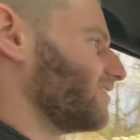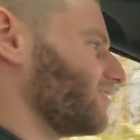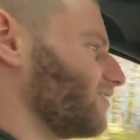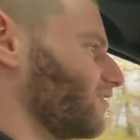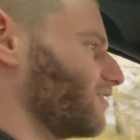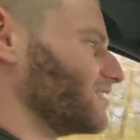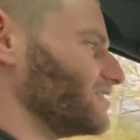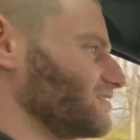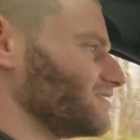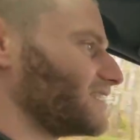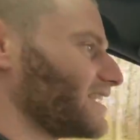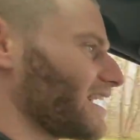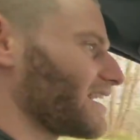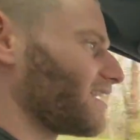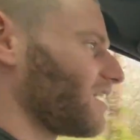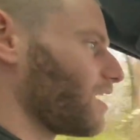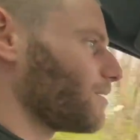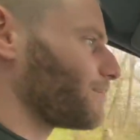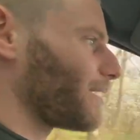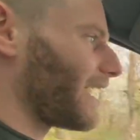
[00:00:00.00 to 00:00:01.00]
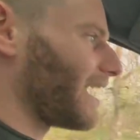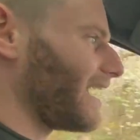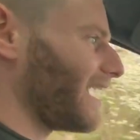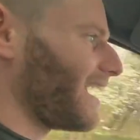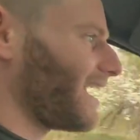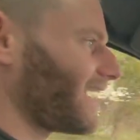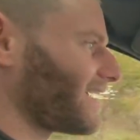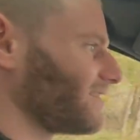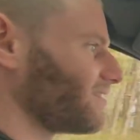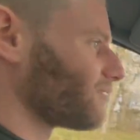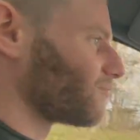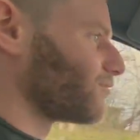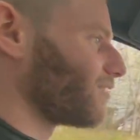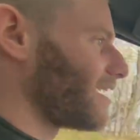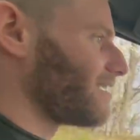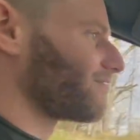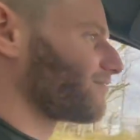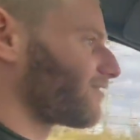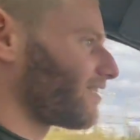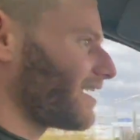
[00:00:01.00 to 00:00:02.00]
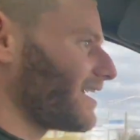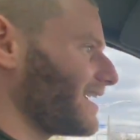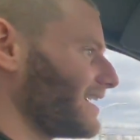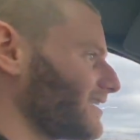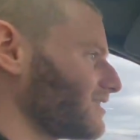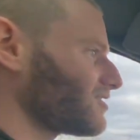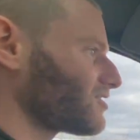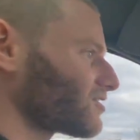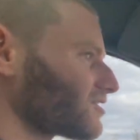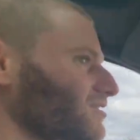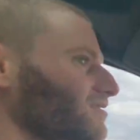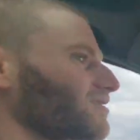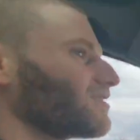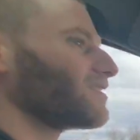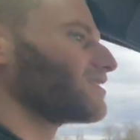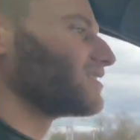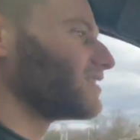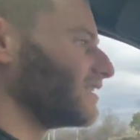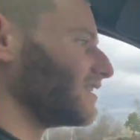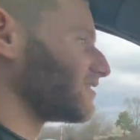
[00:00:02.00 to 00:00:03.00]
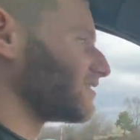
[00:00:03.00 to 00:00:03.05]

When you get up high in the rev range, it